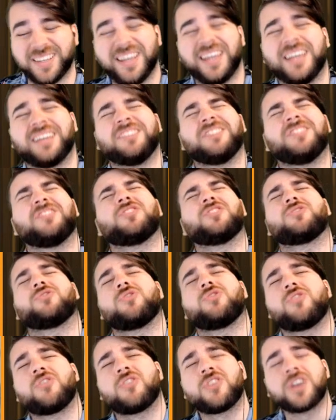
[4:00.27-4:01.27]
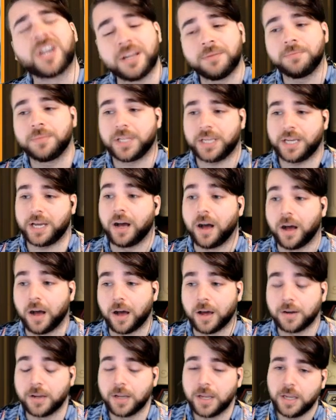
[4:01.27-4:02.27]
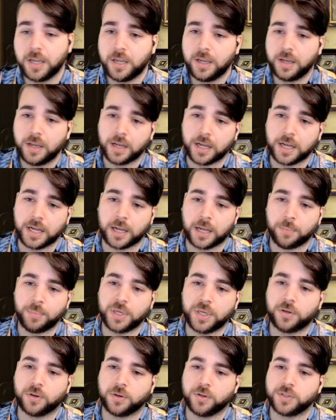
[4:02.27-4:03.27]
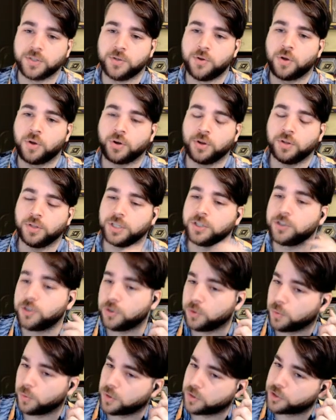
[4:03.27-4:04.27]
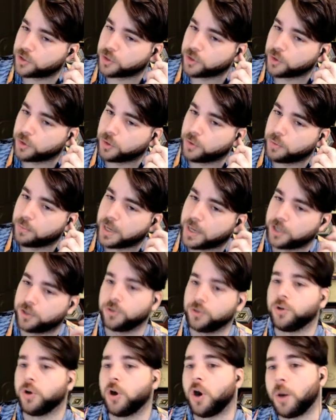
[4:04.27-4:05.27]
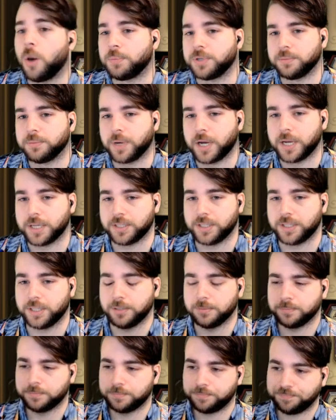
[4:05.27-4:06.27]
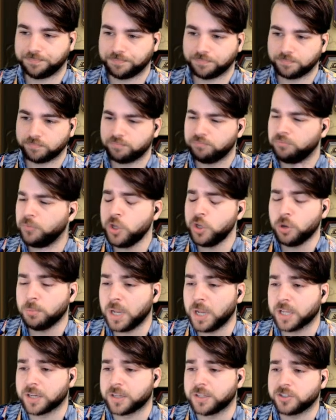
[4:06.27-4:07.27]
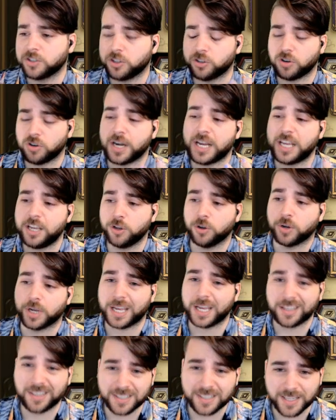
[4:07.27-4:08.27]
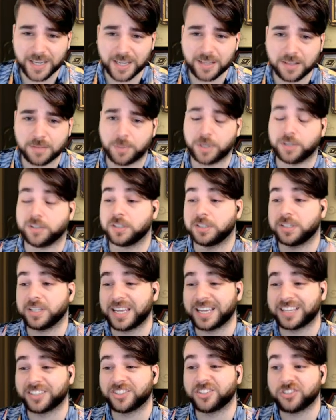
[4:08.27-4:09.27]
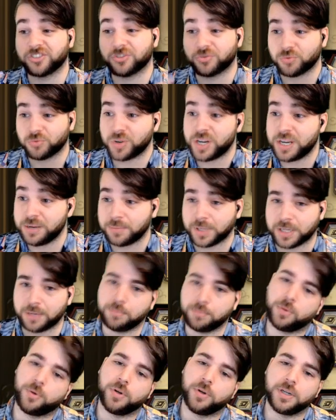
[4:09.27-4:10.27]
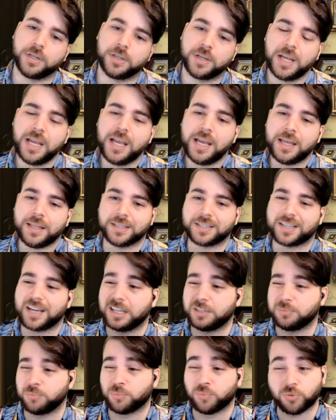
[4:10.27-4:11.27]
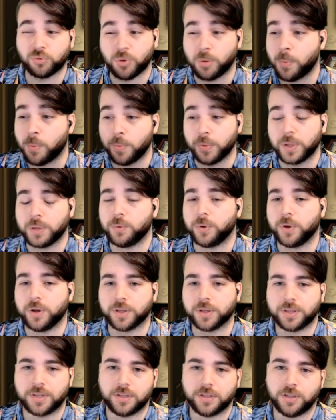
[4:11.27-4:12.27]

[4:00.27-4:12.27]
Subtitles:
extremely hard, because not only do you want to make sure you're optimizing your mulligans to try and hit your Keleseth, because it's extremely important. This card's probably worth